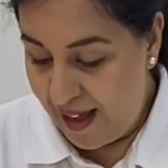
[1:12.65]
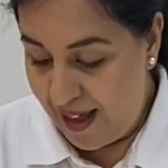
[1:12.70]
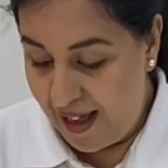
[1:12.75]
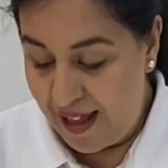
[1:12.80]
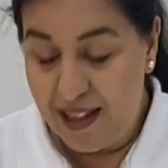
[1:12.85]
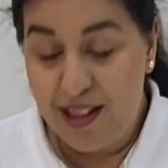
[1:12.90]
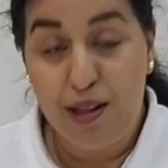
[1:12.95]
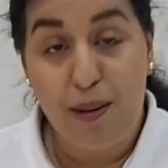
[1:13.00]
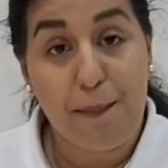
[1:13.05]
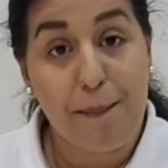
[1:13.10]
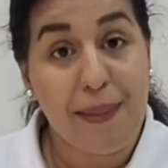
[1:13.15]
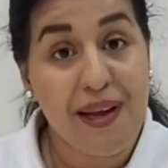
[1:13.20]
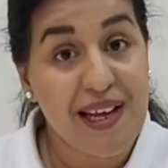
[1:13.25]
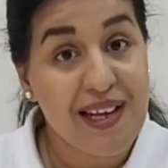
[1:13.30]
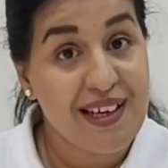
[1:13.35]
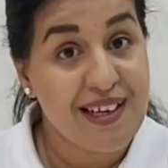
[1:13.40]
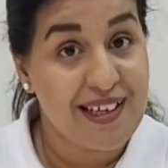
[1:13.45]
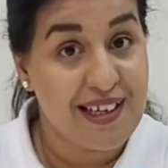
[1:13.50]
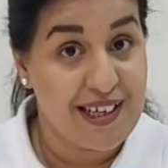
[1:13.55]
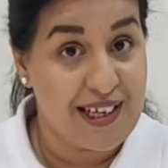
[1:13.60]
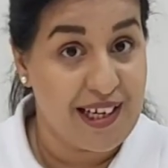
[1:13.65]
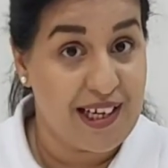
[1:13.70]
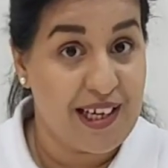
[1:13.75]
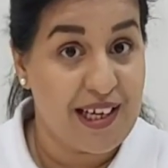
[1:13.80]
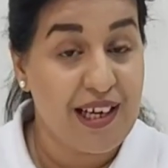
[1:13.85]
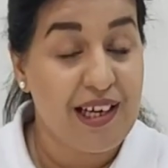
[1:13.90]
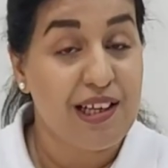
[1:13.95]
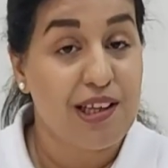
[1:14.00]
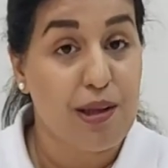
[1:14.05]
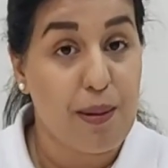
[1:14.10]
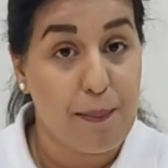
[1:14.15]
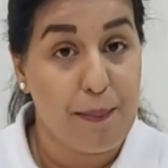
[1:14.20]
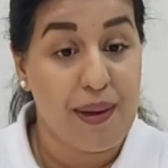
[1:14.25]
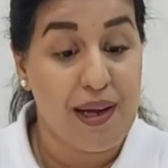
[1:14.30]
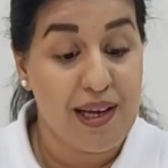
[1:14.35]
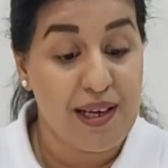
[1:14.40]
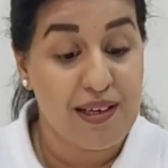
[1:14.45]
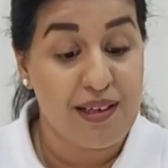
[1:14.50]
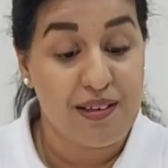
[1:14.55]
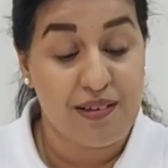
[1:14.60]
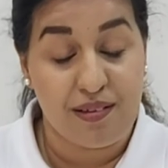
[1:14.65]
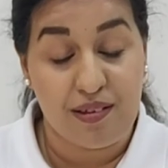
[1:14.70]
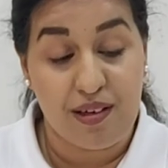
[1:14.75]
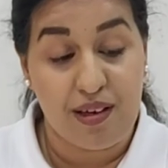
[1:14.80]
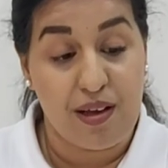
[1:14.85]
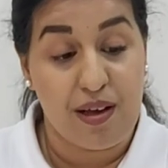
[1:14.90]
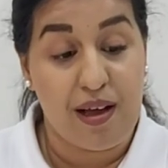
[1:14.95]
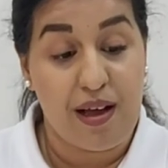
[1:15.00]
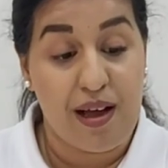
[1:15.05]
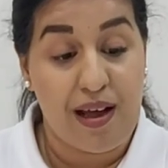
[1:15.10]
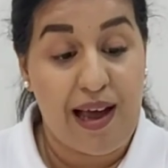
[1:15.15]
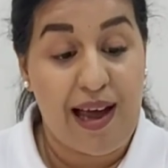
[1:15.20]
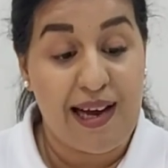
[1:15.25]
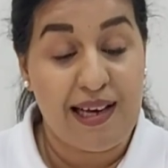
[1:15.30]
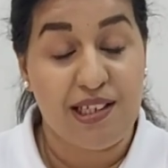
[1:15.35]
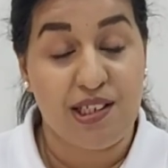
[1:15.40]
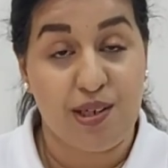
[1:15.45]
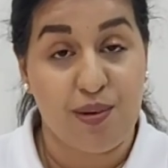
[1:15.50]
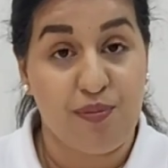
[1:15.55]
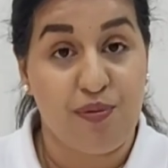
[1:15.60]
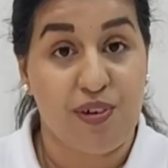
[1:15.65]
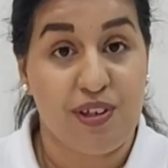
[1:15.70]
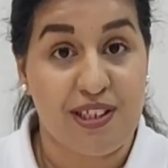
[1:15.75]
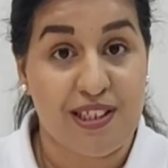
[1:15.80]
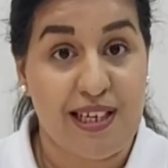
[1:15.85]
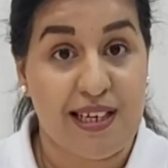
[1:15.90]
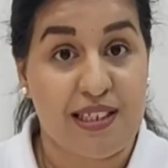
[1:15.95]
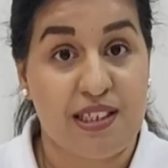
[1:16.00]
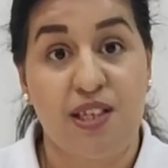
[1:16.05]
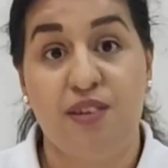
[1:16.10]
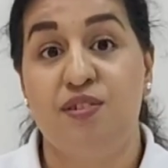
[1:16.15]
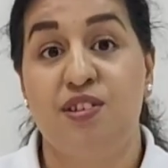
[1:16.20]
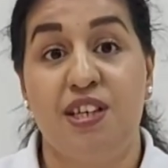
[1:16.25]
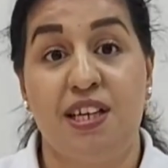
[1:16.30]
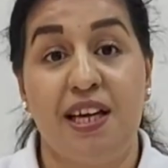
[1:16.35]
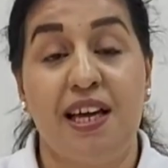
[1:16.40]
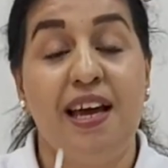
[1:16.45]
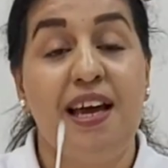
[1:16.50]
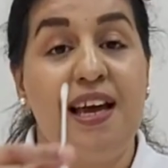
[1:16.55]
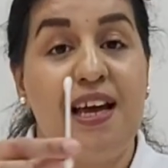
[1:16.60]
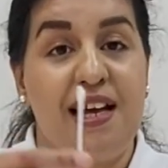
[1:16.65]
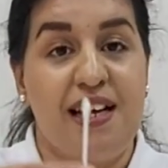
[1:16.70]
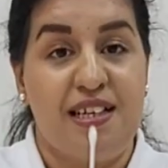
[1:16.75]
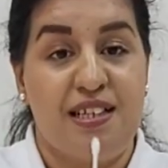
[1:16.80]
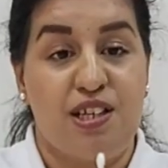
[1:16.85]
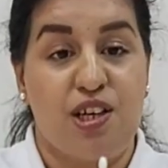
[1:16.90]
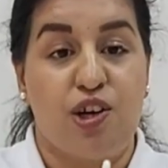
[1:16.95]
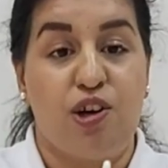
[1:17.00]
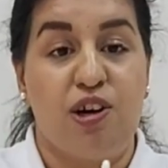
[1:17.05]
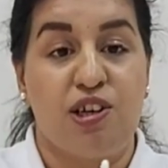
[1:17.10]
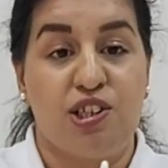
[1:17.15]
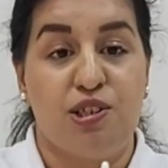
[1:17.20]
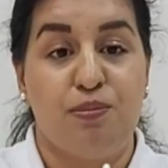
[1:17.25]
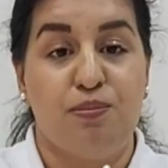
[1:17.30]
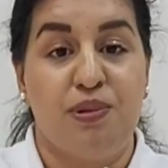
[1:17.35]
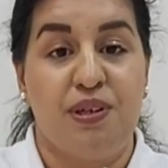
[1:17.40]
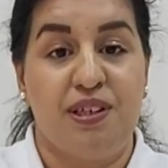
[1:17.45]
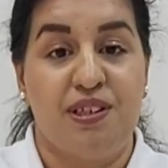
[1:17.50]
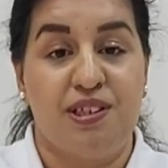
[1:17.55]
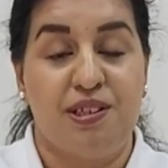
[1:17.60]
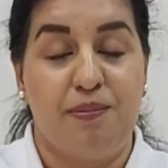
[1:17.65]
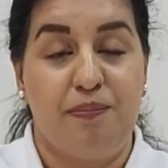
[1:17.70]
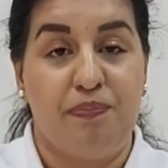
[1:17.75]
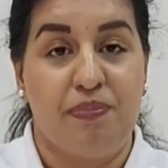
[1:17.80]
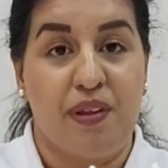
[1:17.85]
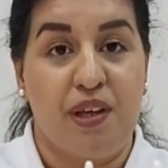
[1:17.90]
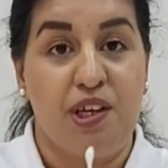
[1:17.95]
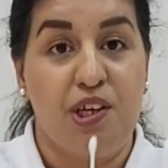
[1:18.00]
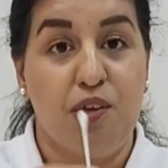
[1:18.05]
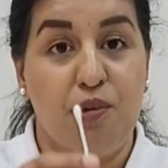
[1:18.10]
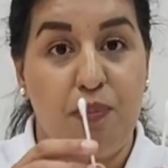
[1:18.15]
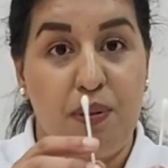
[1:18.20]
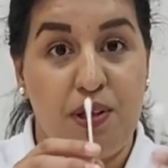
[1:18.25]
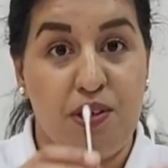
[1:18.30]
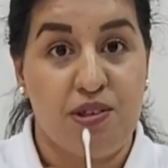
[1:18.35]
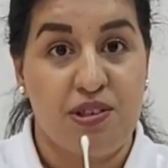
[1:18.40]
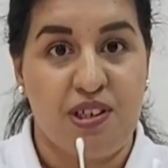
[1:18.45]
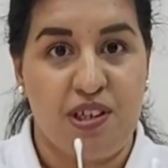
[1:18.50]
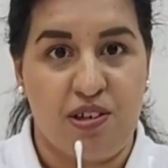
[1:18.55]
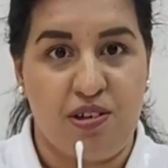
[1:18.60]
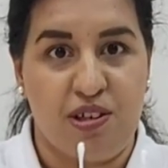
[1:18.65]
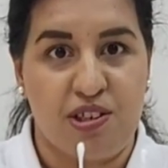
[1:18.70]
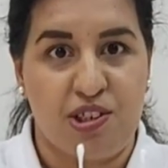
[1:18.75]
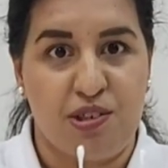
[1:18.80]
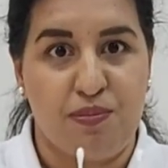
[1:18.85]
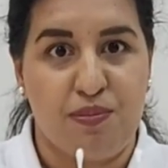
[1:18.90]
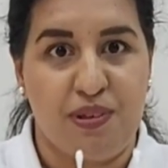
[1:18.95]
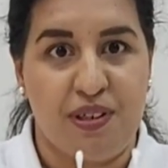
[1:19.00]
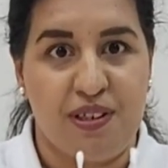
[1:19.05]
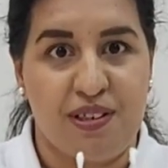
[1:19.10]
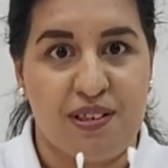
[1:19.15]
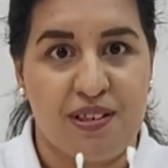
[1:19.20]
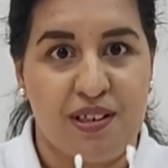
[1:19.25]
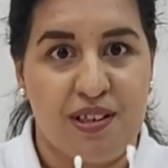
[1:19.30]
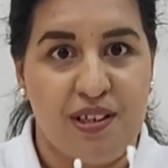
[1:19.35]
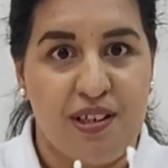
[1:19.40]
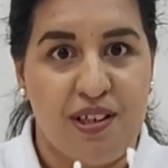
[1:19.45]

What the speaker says: And the main item for this activity is a cotton bud. You'll be using a cotton bud